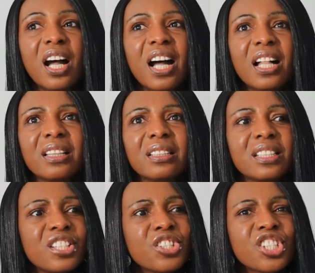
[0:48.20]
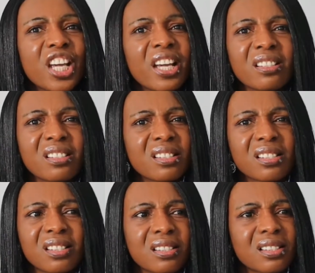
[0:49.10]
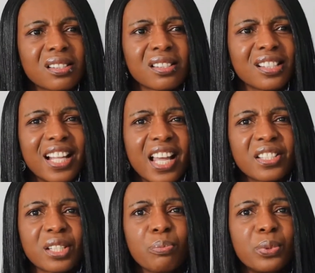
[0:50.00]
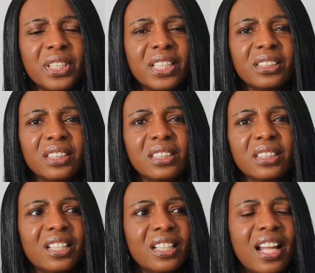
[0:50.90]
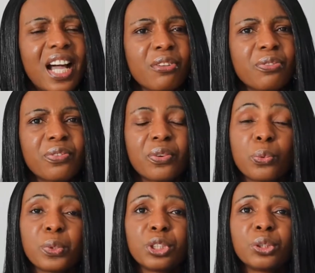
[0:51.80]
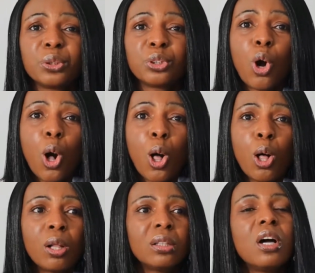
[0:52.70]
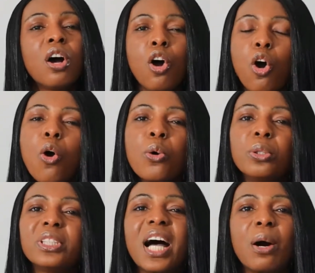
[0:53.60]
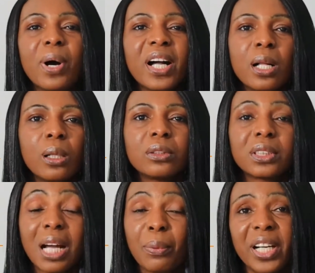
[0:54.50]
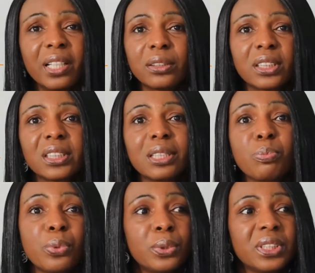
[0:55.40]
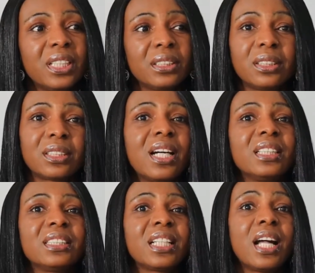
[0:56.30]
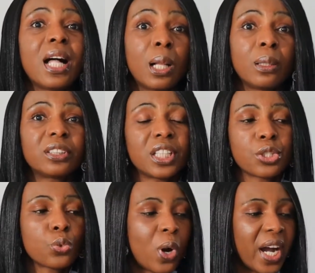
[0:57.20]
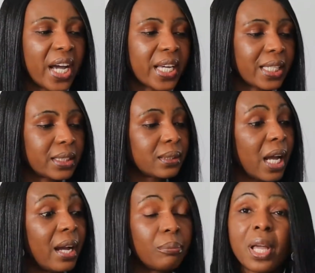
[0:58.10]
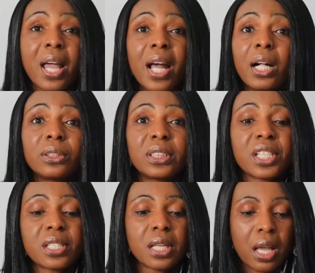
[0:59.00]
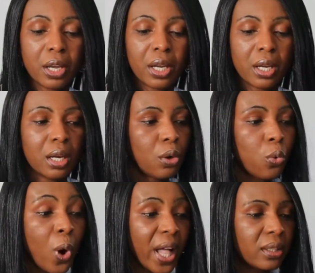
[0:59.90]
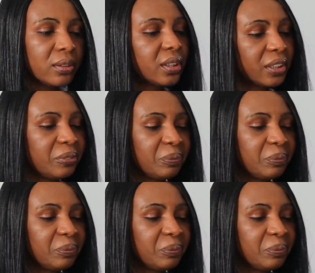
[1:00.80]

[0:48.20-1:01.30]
and chase less important thing in life. We should all own our health. Our health is important, and the health is wide. Health is wealth.